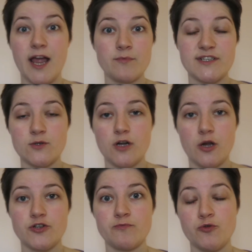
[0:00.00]
am still
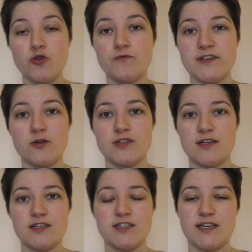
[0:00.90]
going to move down to
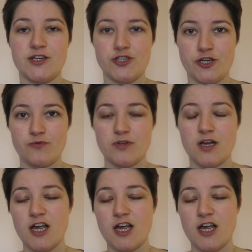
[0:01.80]
London in June.